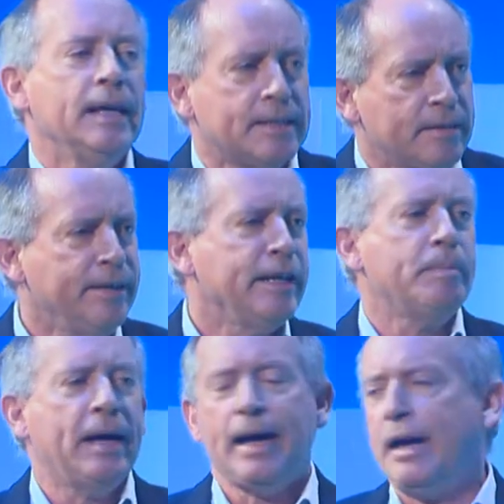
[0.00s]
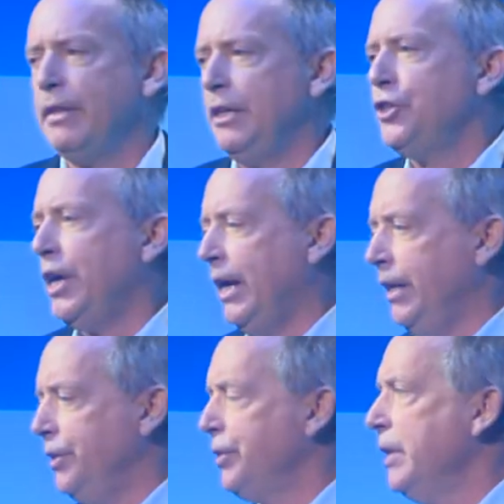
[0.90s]
is to think about how they
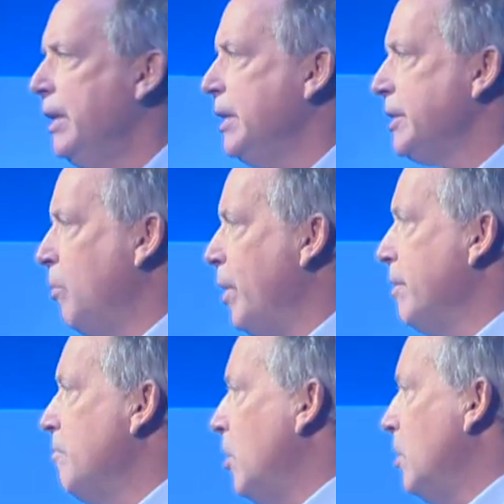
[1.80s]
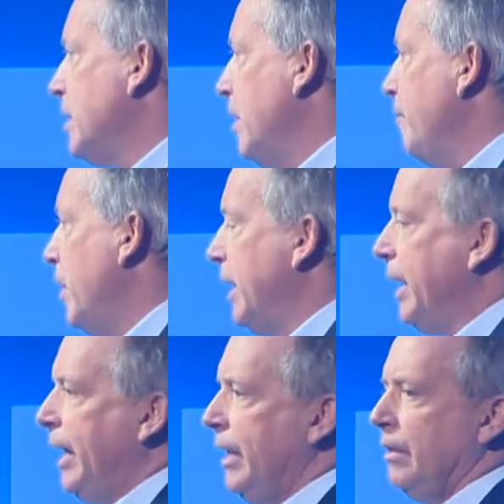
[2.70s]
change. So one of the roles I'm very
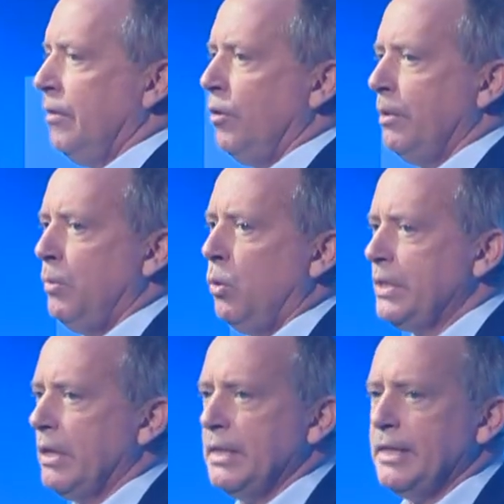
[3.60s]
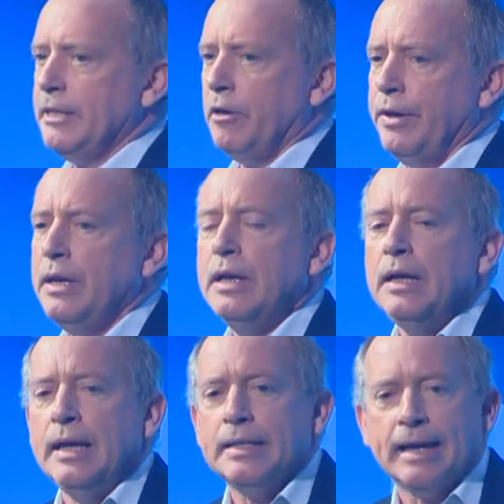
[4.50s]
keen on the boards I sit on
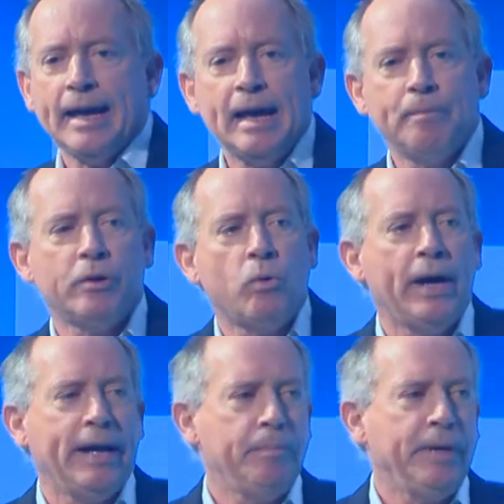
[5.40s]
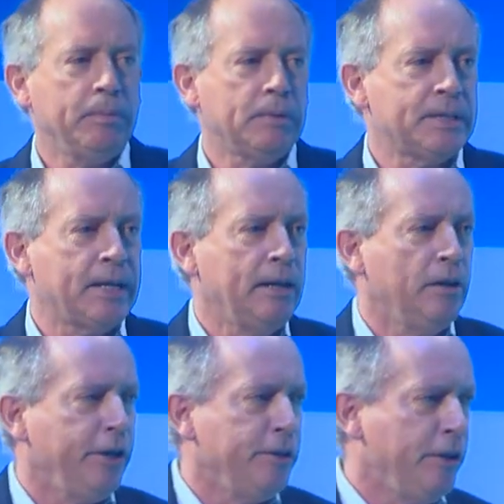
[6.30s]
is to hammer away at people saying,
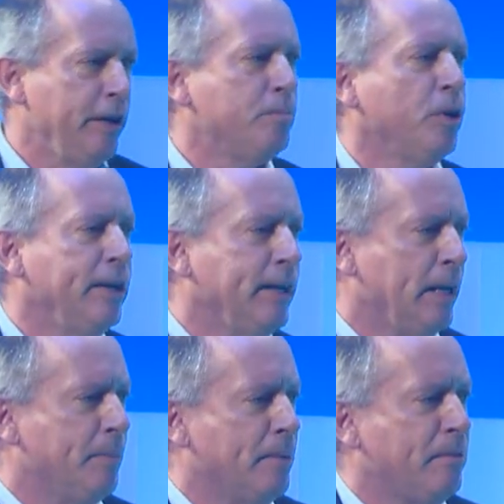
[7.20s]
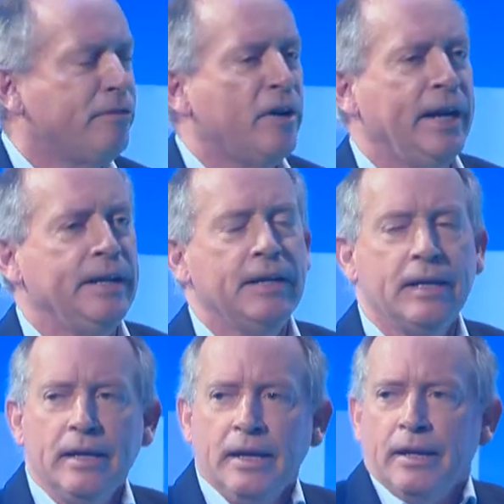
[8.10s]
look, you're doing brilliantly, but I'm afraid
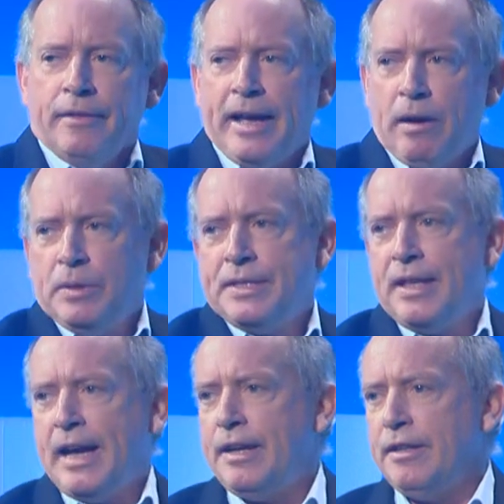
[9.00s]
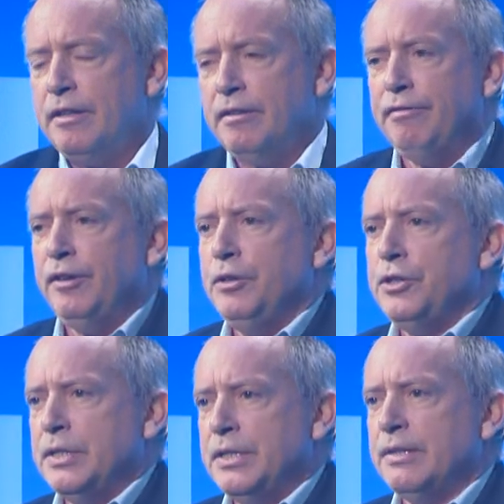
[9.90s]
that was then and then the
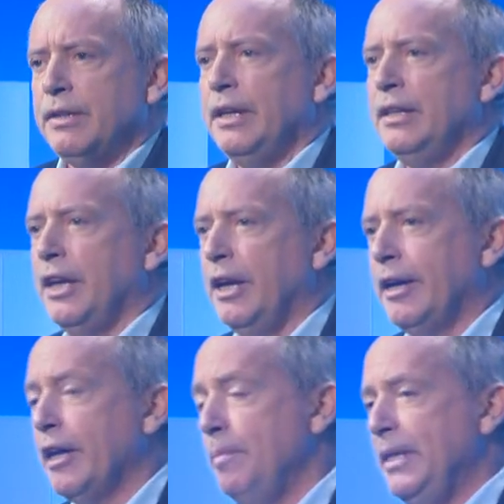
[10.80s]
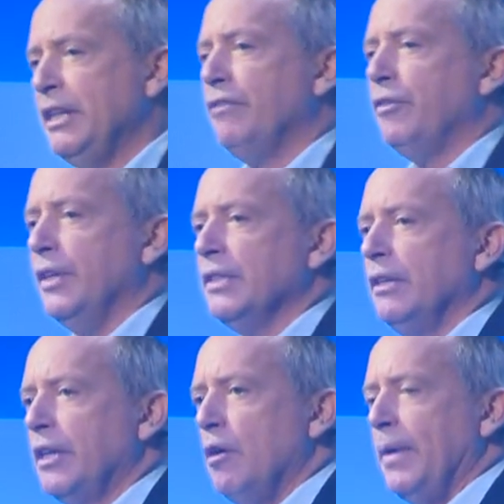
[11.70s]
future's going to be different.
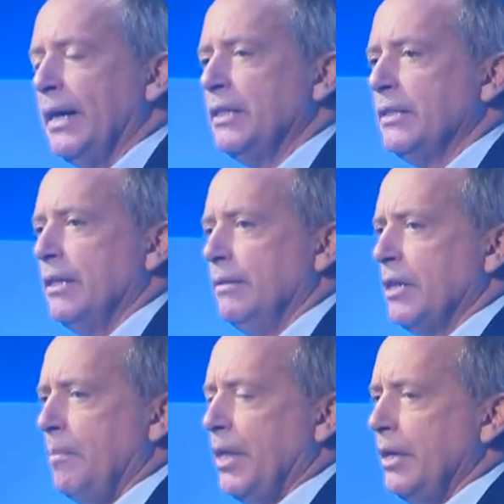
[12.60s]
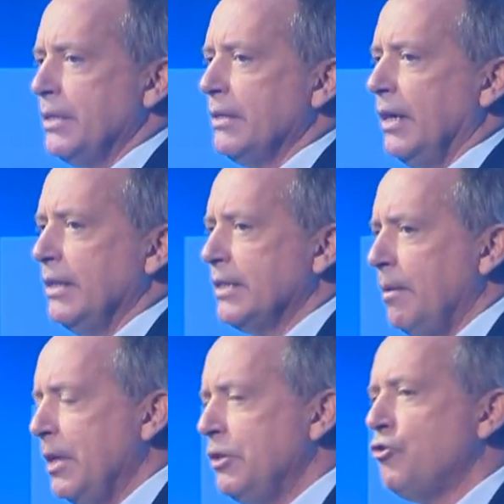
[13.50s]
And I'll come back to some of
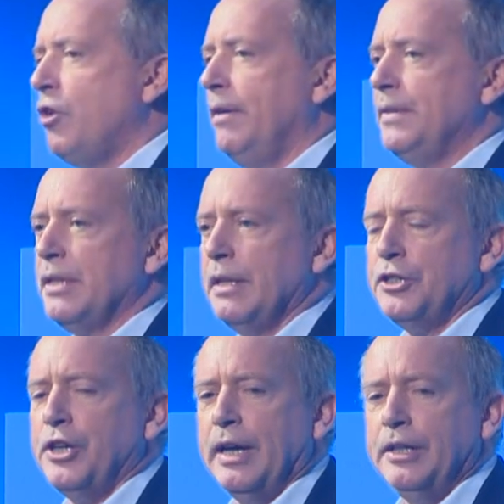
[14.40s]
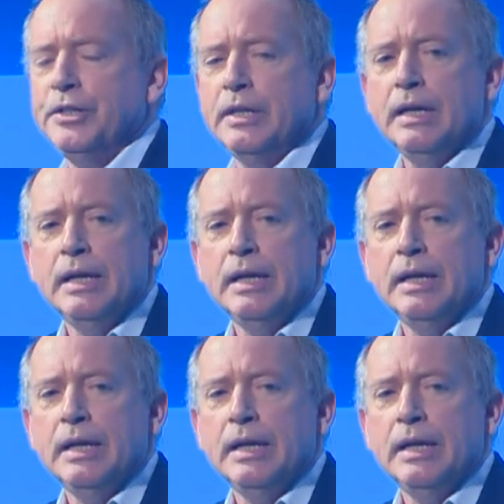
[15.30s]
those drivers of that change.